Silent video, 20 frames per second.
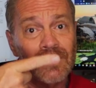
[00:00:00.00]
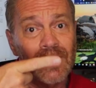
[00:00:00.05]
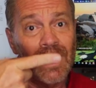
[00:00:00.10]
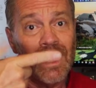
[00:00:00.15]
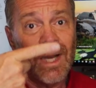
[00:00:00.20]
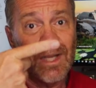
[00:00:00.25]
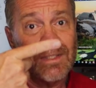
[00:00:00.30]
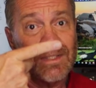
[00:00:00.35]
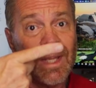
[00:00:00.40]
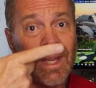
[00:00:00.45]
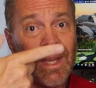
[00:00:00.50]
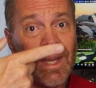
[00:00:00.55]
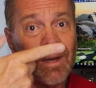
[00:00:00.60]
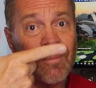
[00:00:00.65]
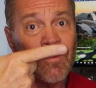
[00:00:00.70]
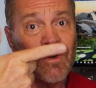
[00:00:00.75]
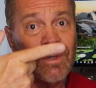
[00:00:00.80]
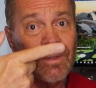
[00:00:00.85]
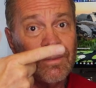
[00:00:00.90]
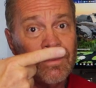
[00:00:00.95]
it has a
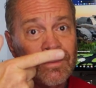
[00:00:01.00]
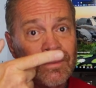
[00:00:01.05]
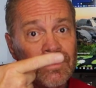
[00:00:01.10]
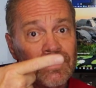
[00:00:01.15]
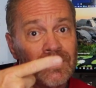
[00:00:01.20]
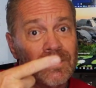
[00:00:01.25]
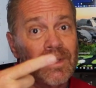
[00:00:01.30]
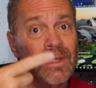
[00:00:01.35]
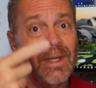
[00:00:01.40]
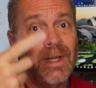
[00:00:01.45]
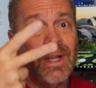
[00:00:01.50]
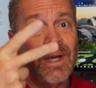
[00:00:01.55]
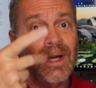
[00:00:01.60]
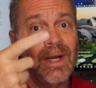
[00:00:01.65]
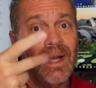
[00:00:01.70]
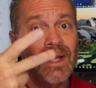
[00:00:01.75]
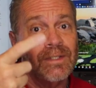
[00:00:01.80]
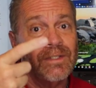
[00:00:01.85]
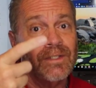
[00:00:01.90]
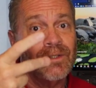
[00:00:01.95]
hammer, and it
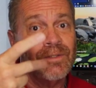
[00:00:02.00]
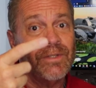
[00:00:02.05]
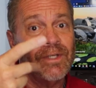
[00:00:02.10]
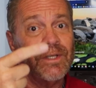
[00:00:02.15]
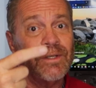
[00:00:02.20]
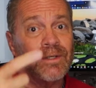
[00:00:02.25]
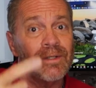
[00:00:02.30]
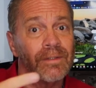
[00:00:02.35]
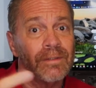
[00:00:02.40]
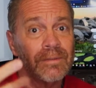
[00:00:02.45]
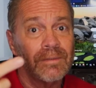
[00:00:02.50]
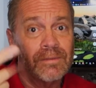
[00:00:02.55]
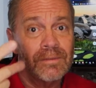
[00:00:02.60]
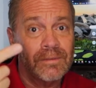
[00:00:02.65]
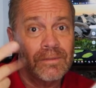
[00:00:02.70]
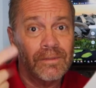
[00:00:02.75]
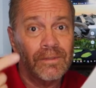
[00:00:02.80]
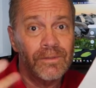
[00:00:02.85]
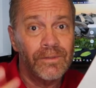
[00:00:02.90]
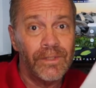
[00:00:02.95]
has a trigger,
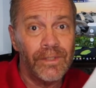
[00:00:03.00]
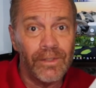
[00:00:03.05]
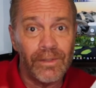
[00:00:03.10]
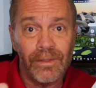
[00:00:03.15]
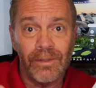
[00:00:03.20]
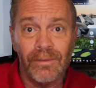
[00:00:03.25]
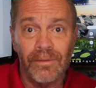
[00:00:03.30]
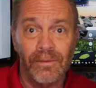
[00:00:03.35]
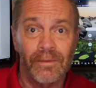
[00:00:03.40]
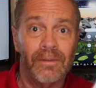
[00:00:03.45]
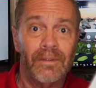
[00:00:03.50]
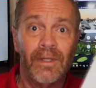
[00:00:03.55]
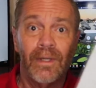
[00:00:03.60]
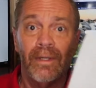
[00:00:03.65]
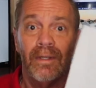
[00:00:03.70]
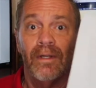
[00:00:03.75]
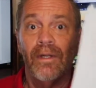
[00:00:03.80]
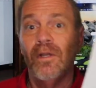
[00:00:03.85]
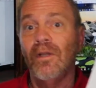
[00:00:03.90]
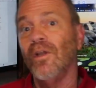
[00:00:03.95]
okay?